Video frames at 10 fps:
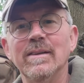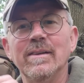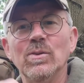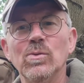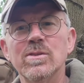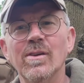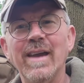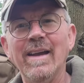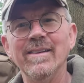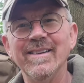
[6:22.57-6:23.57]
and you're also
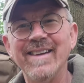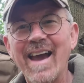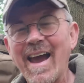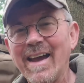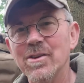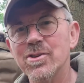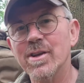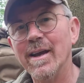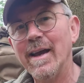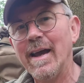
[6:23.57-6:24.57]
getting an ash
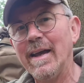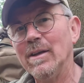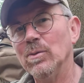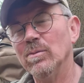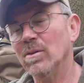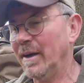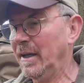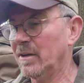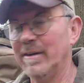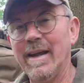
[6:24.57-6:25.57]
handle, not a
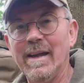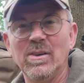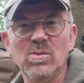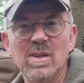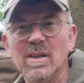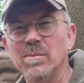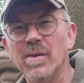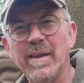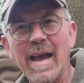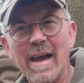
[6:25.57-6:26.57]
hickory handle, but
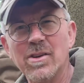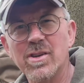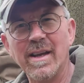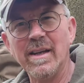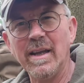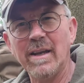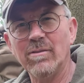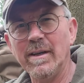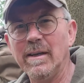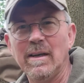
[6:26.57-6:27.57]
I think ash and
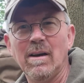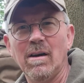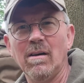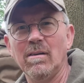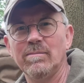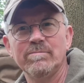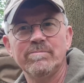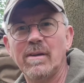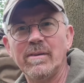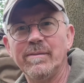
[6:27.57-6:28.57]
hickory are
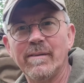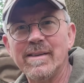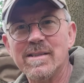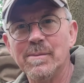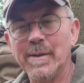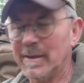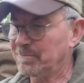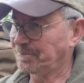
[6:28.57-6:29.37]
very, very similar.